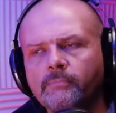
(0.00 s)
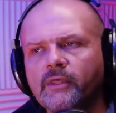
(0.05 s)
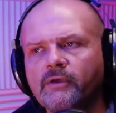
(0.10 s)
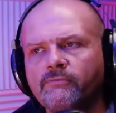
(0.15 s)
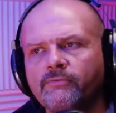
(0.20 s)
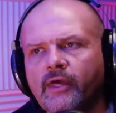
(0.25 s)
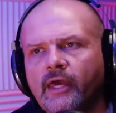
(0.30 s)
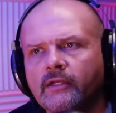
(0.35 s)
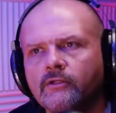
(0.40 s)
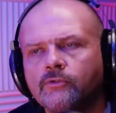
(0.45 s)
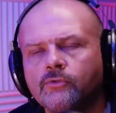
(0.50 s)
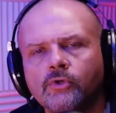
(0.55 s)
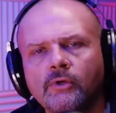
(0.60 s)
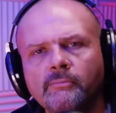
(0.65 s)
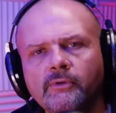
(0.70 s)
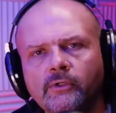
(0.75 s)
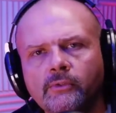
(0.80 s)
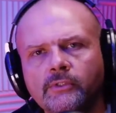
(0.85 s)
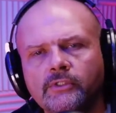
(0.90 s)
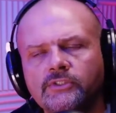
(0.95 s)
if that
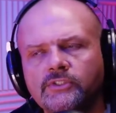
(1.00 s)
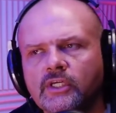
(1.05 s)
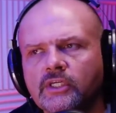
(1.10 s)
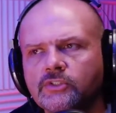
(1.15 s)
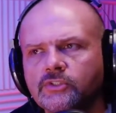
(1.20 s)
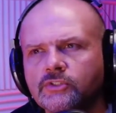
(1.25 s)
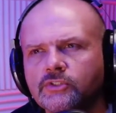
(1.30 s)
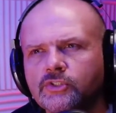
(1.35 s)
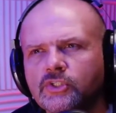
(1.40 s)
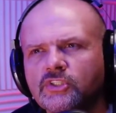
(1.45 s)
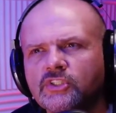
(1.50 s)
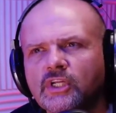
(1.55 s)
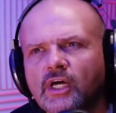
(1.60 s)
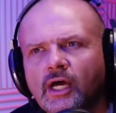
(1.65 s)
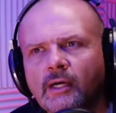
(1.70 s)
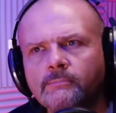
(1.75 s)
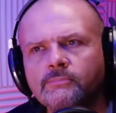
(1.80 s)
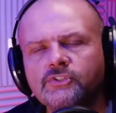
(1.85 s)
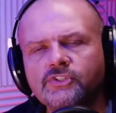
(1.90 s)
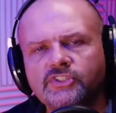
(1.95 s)
criminal is just
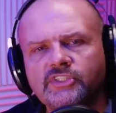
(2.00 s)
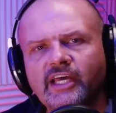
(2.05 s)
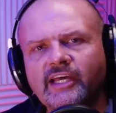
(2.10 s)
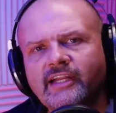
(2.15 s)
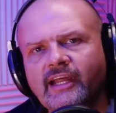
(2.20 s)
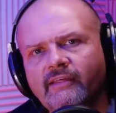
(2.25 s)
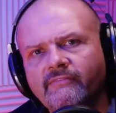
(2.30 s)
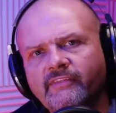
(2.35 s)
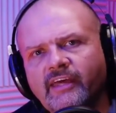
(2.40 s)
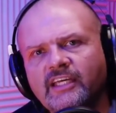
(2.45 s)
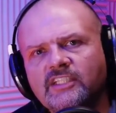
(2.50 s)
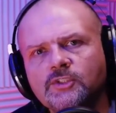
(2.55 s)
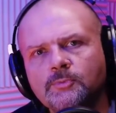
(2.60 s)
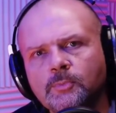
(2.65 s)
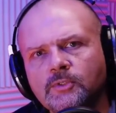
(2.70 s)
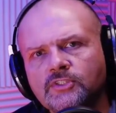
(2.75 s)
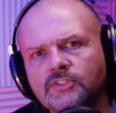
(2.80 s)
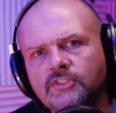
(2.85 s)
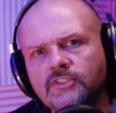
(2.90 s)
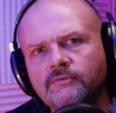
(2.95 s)
upset at that
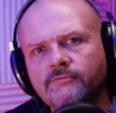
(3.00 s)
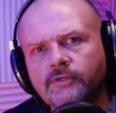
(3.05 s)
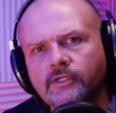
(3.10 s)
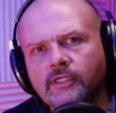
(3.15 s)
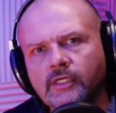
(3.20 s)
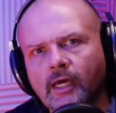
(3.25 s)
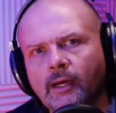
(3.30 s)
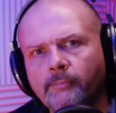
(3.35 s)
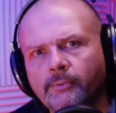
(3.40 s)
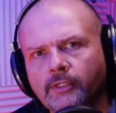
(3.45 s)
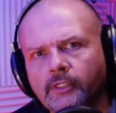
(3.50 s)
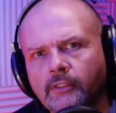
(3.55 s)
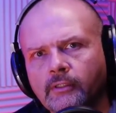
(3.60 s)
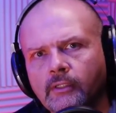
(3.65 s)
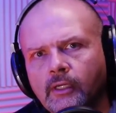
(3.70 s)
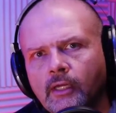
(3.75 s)
specific company,